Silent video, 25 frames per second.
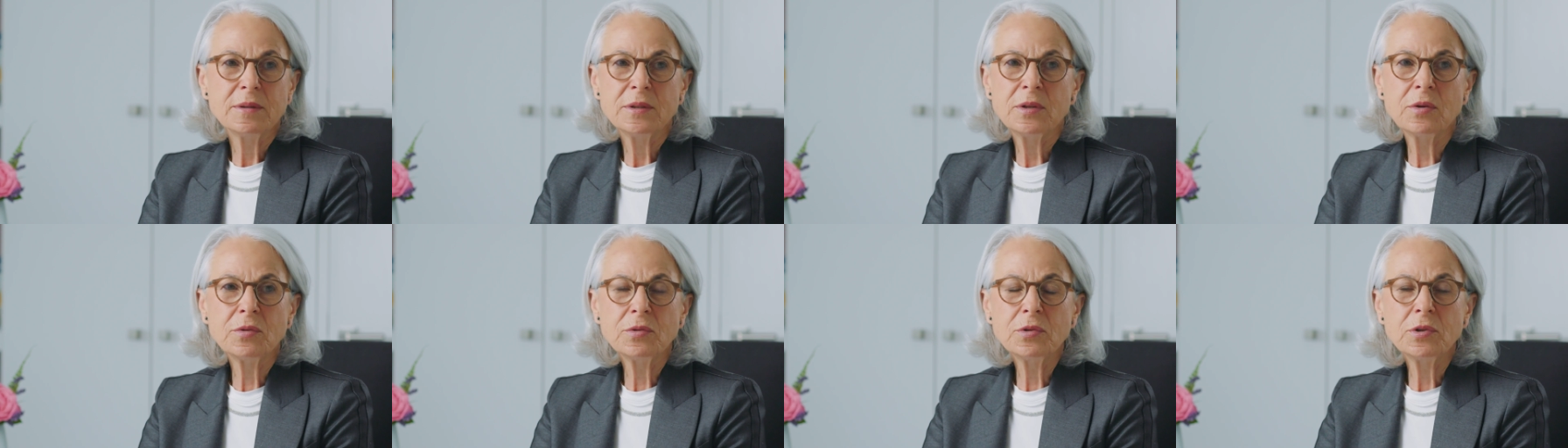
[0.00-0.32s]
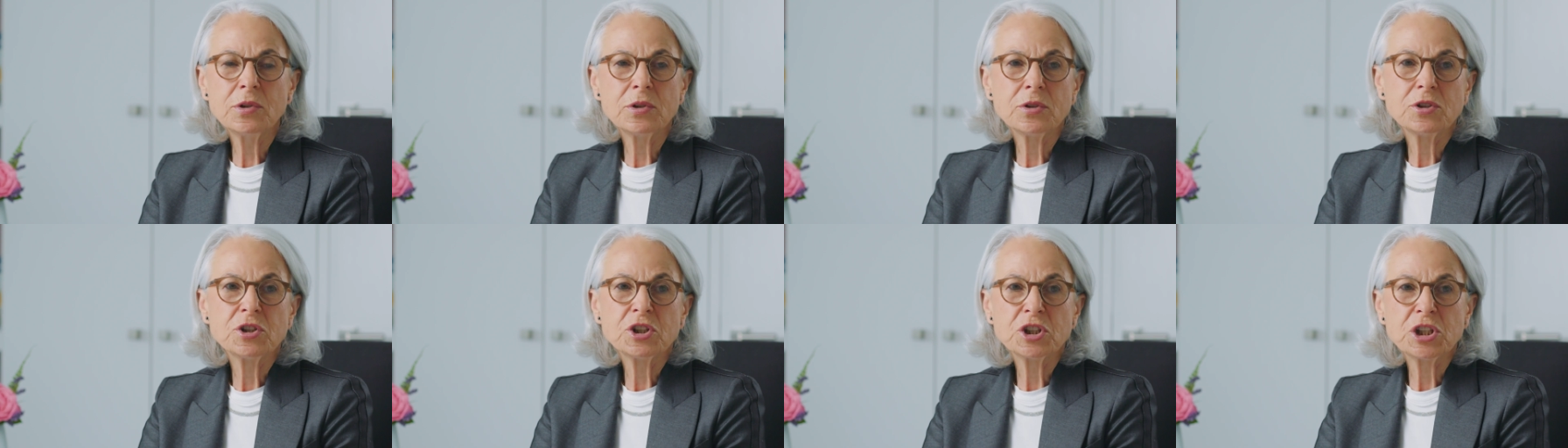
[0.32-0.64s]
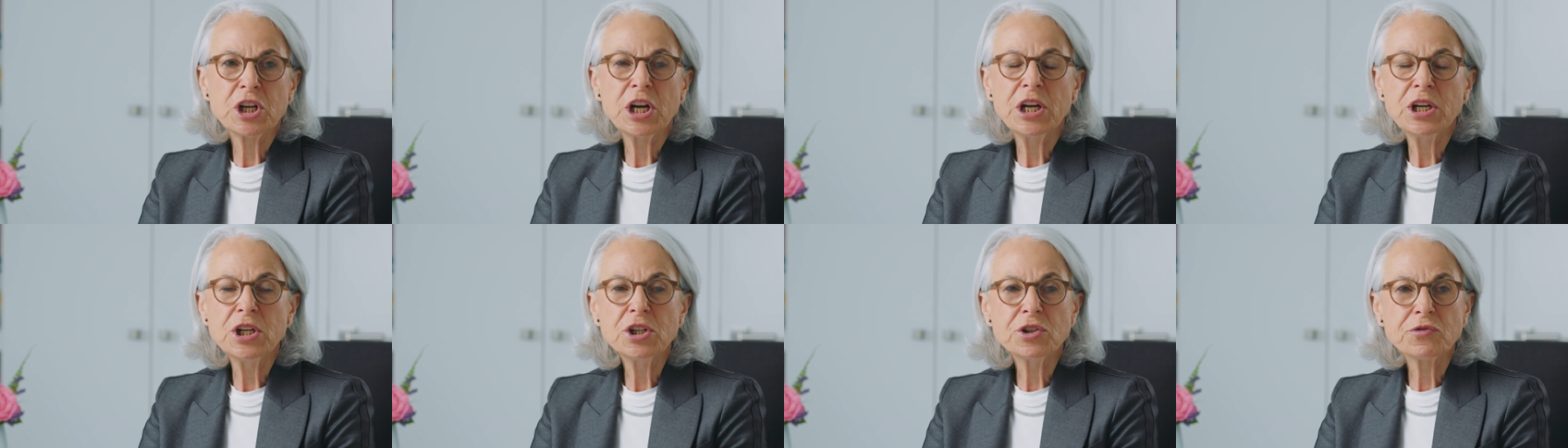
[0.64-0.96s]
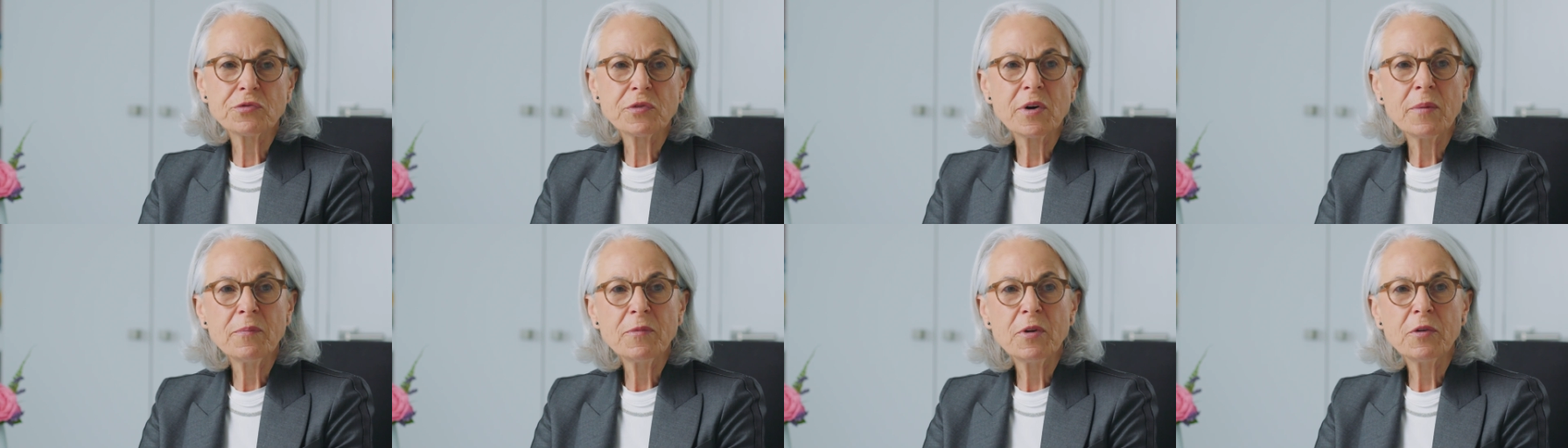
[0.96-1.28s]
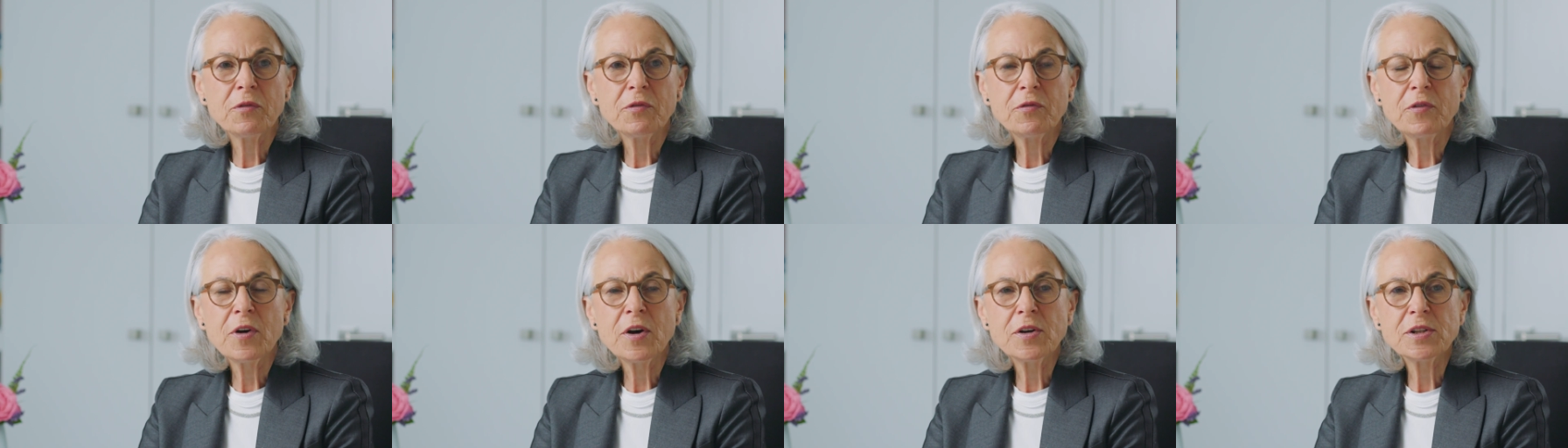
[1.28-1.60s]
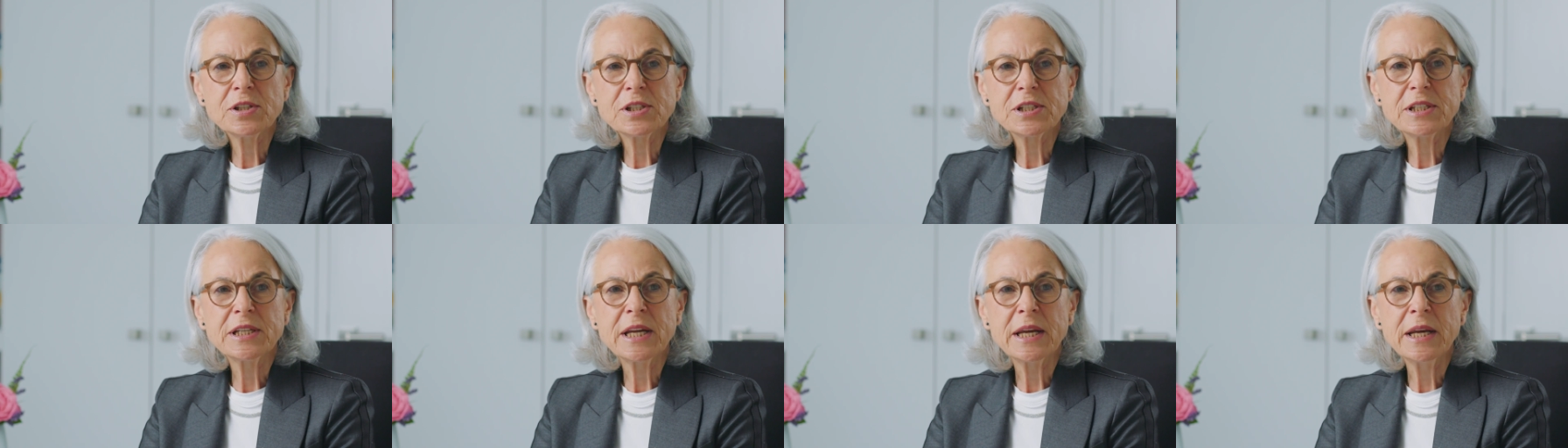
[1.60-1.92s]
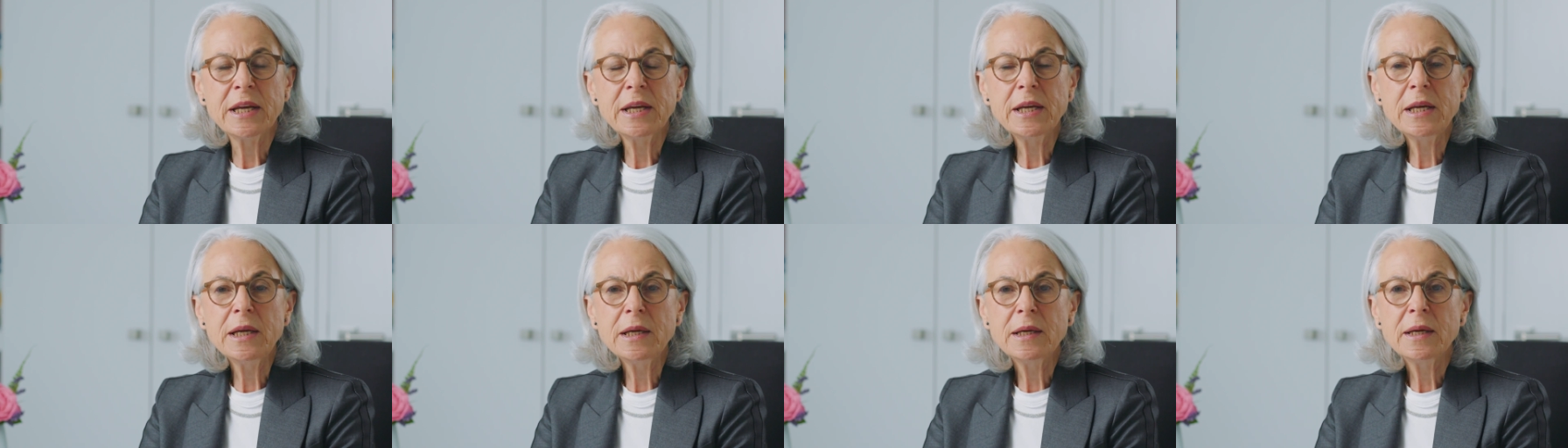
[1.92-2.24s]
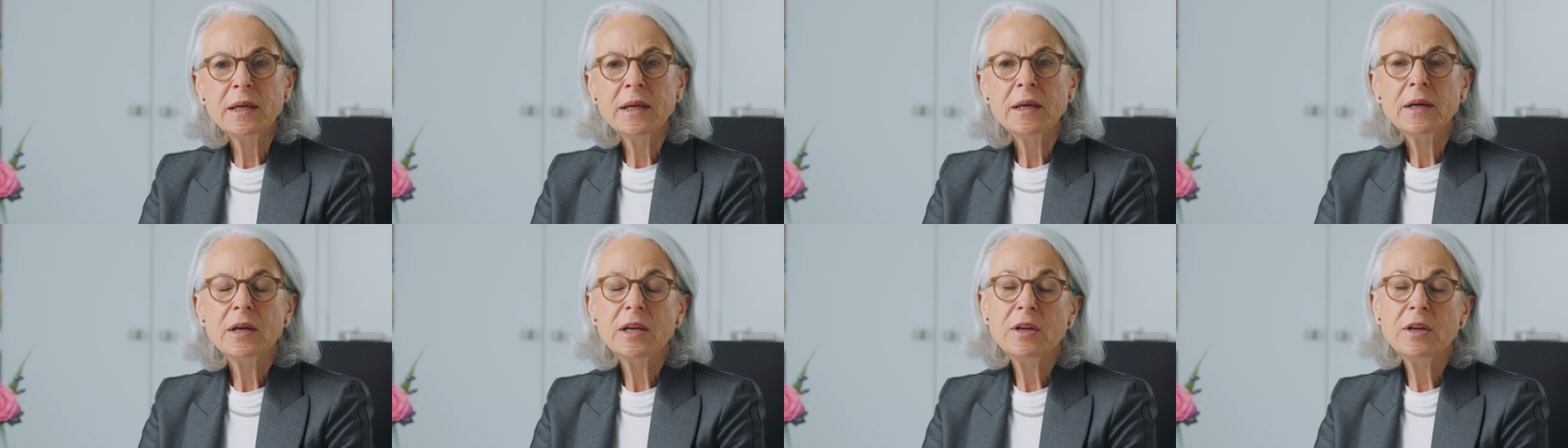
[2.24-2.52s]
don't change from the first day